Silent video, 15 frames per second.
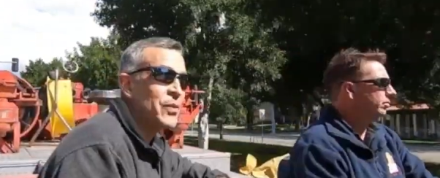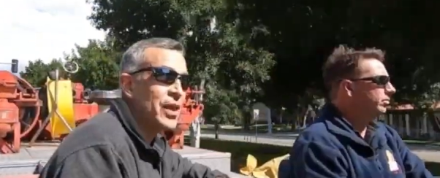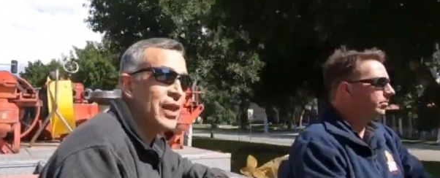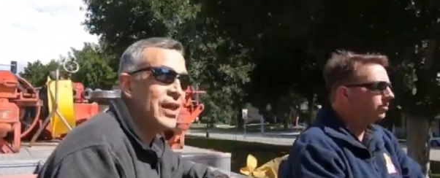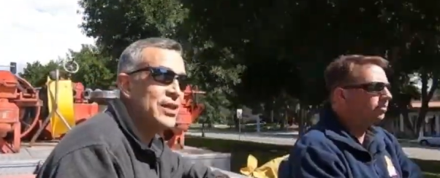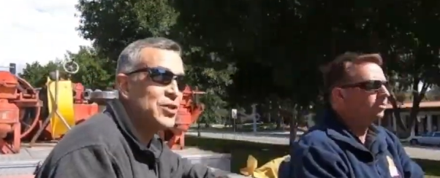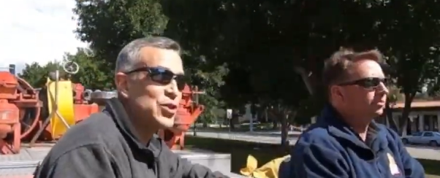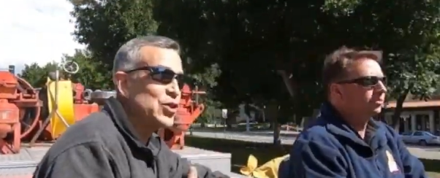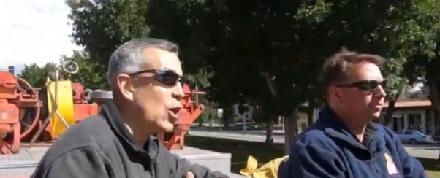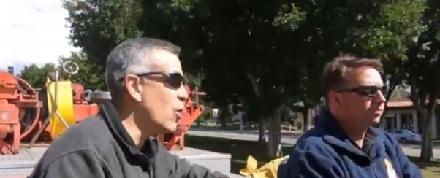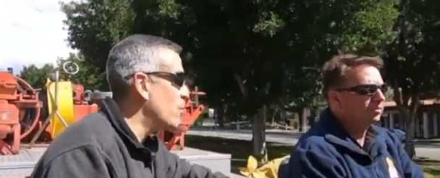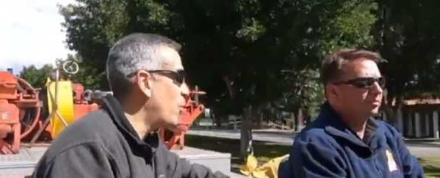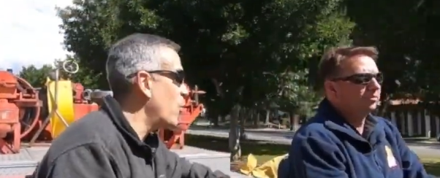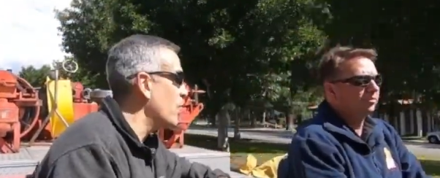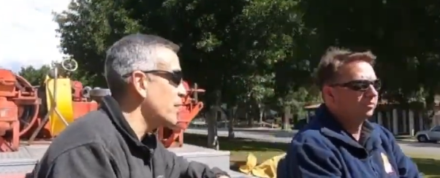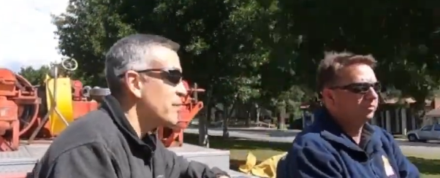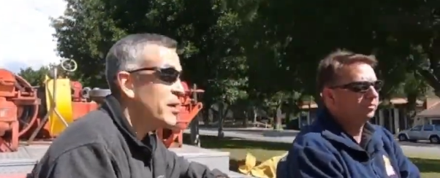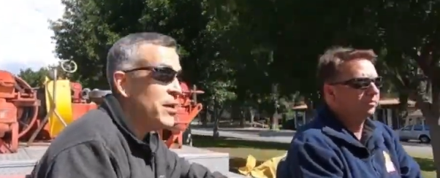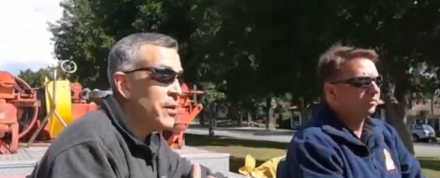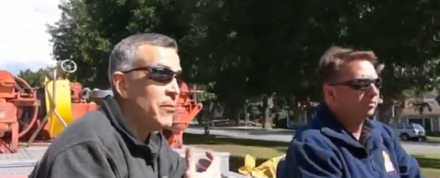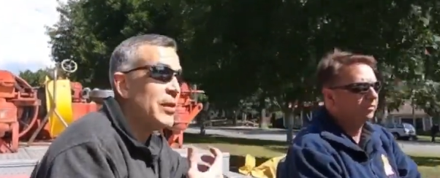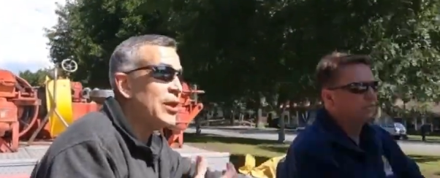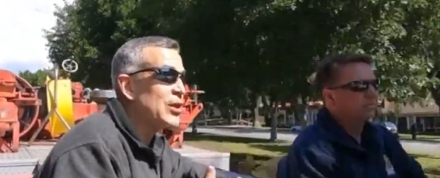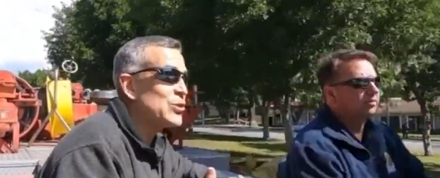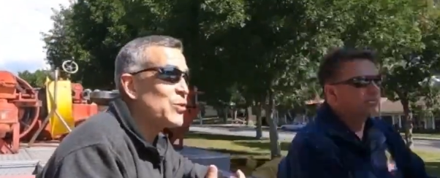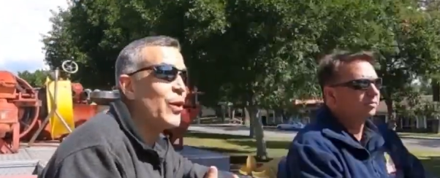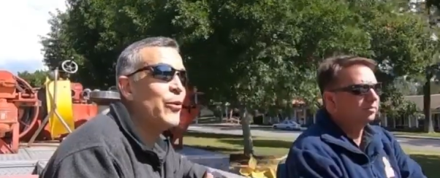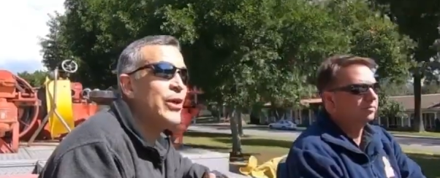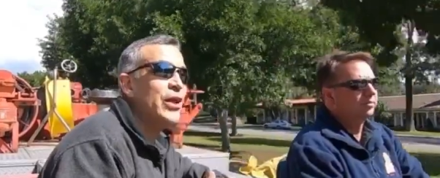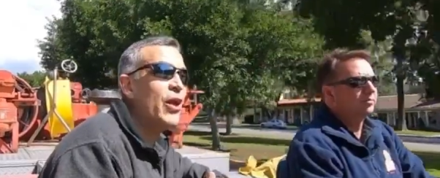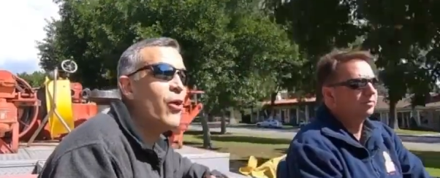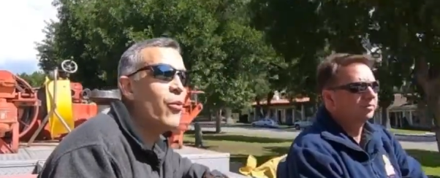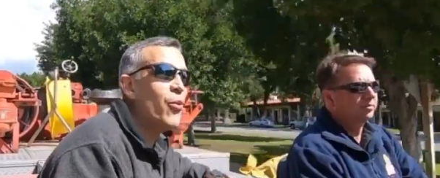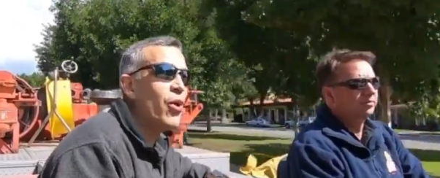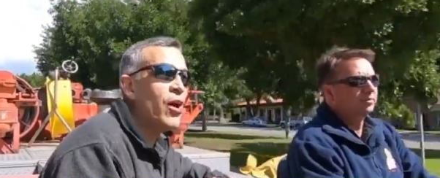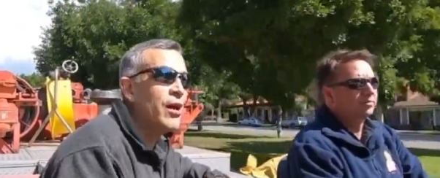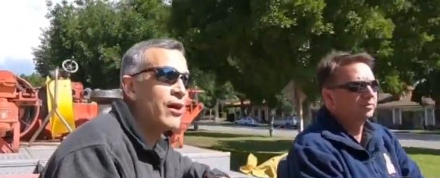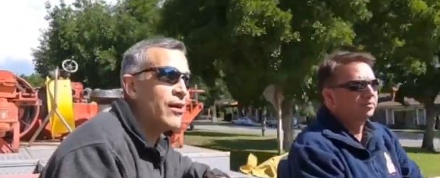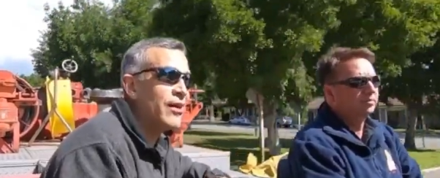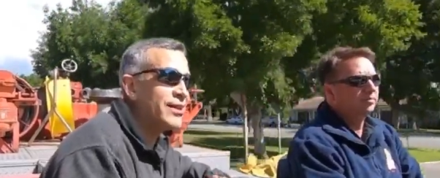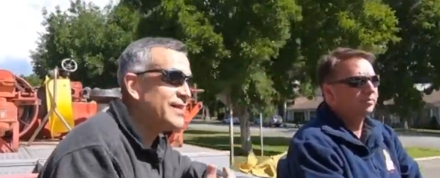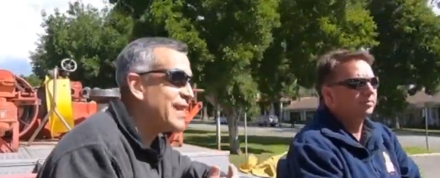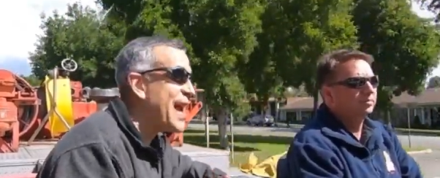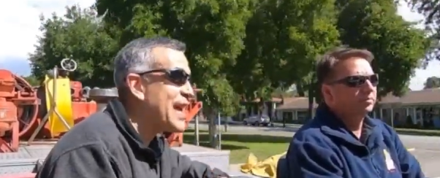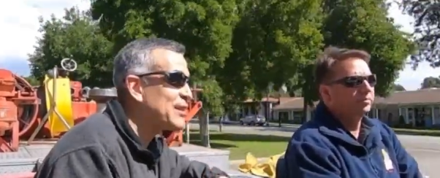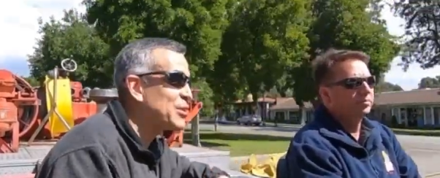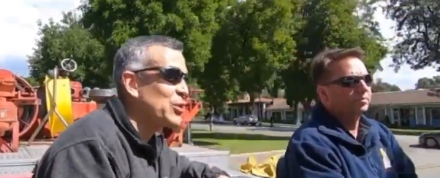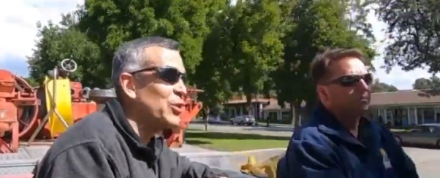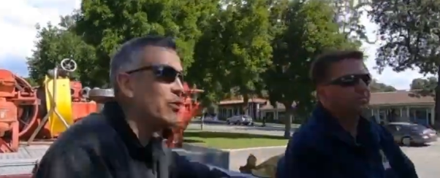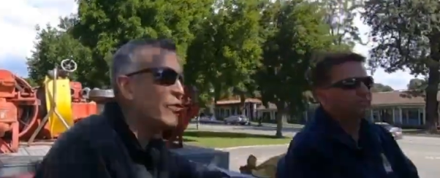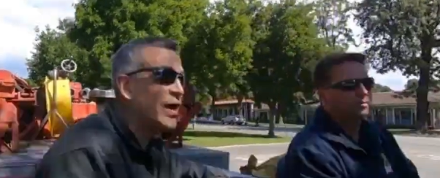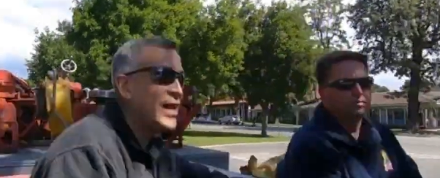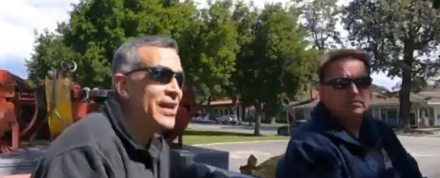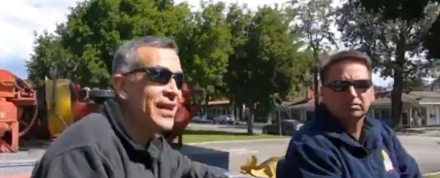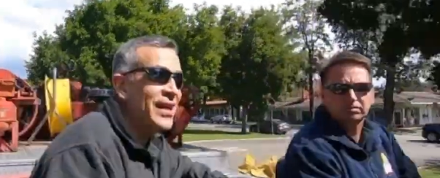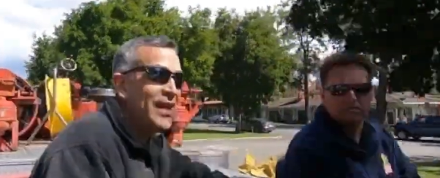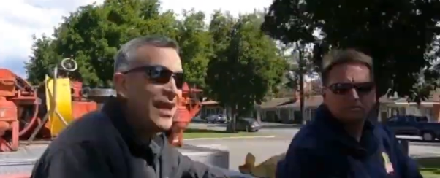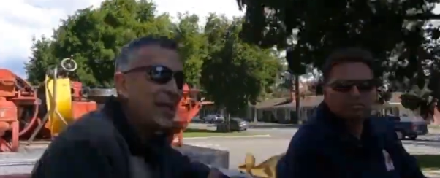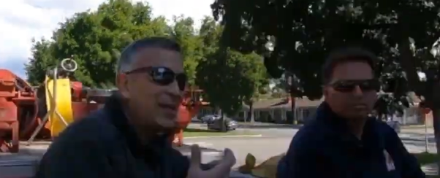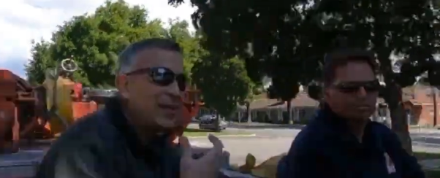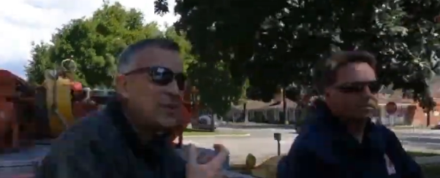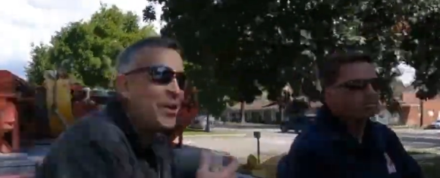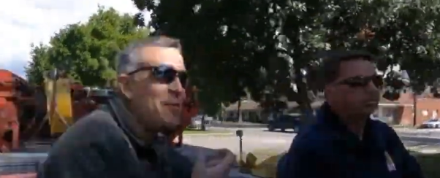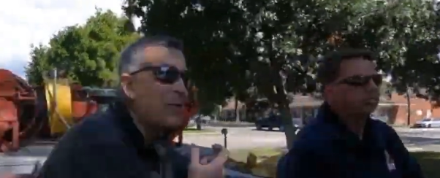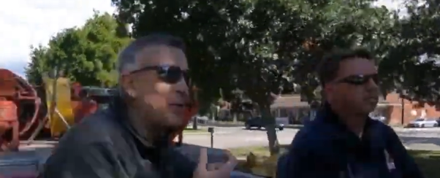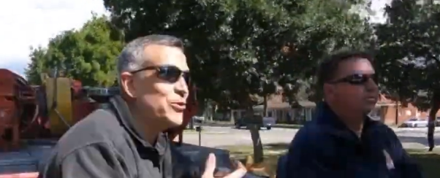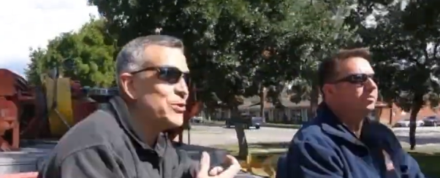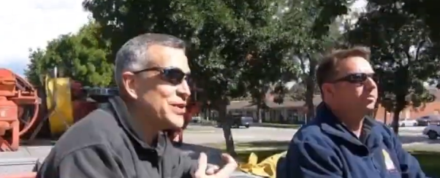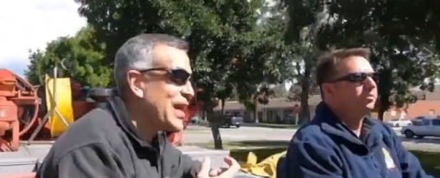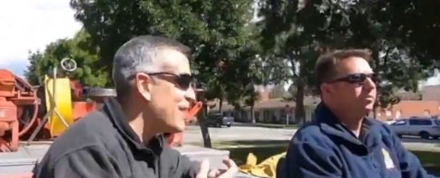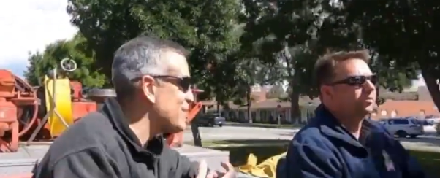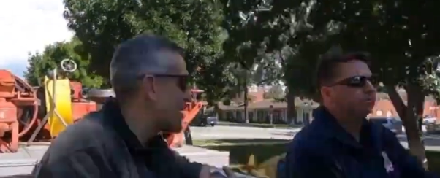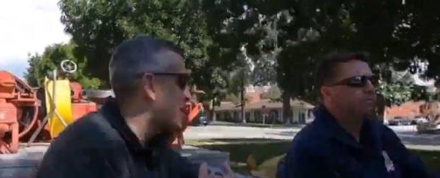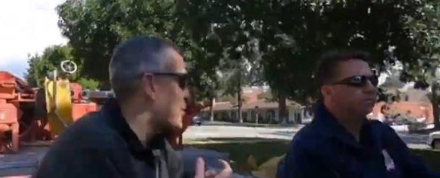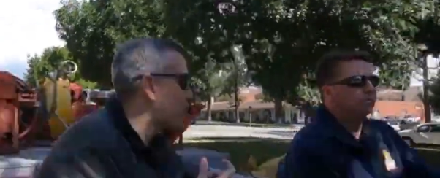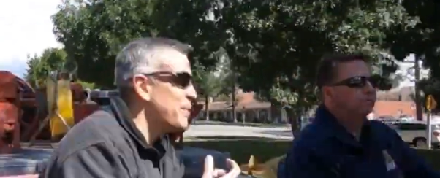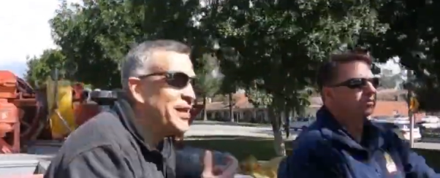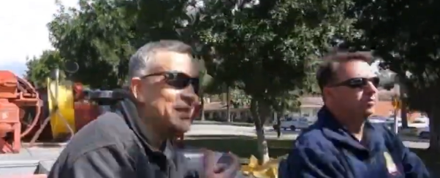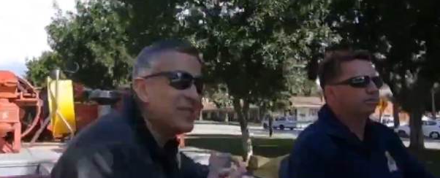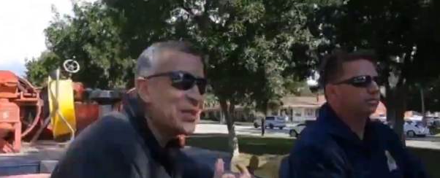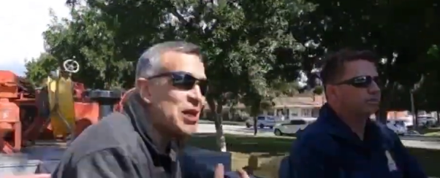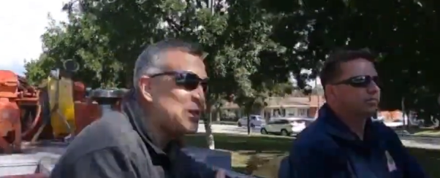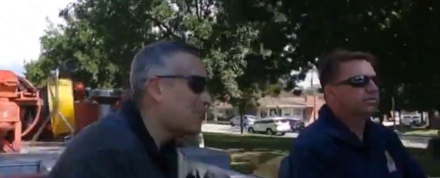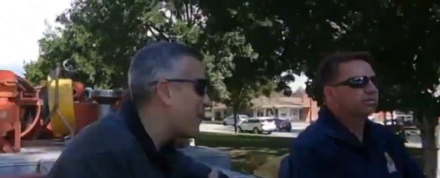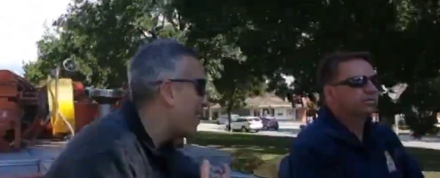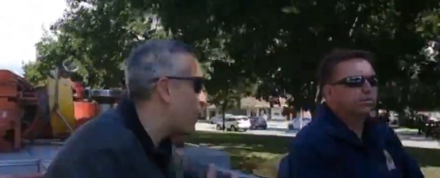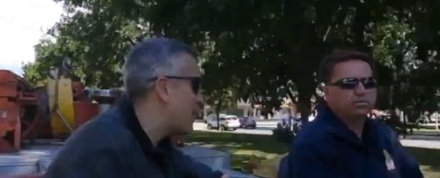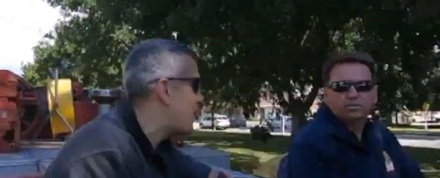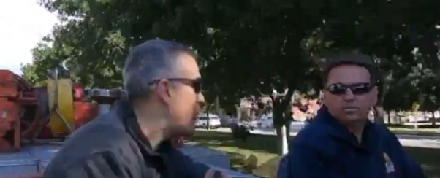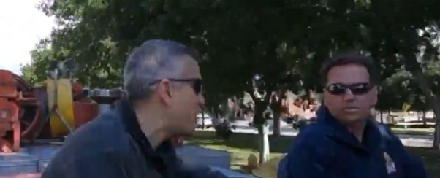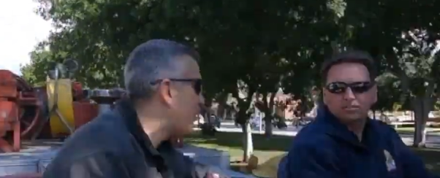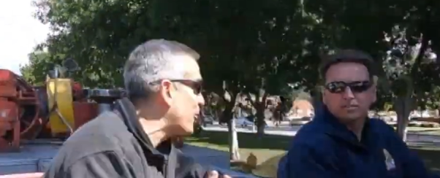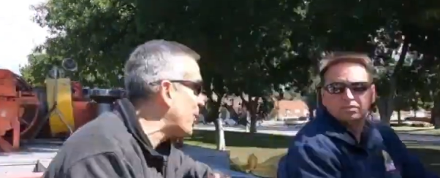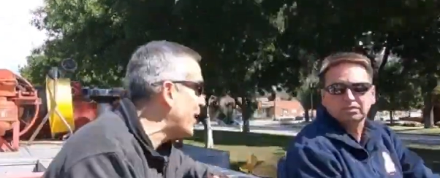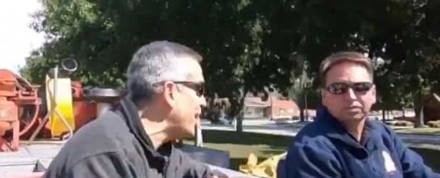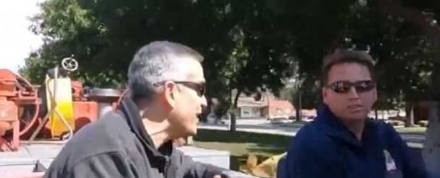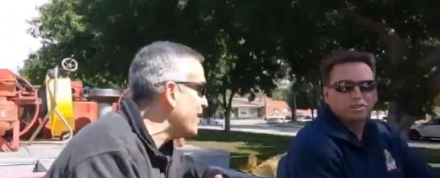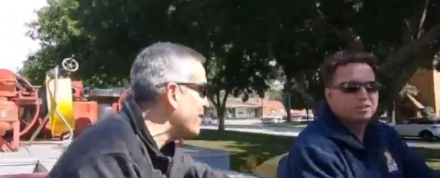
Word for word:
Speaker 1: is so important because what we don't want on a tactical event is somebody who sounds like they're being chased by a bear, right?